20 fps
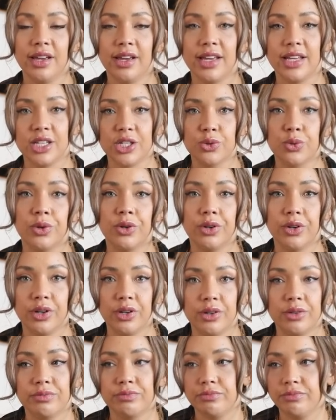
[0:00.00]
into
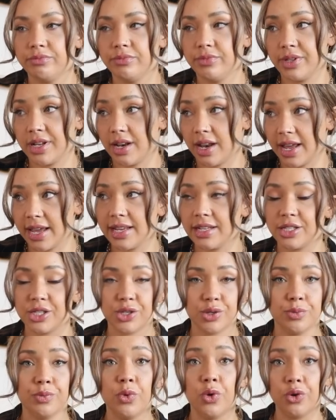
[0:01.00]

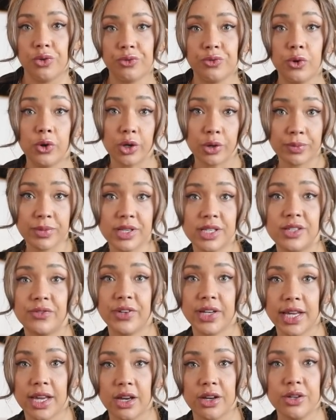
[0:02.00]
into more Vlogmas
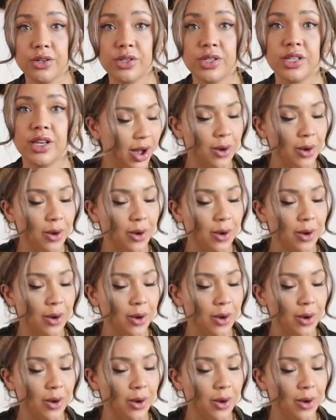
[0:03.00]
videos.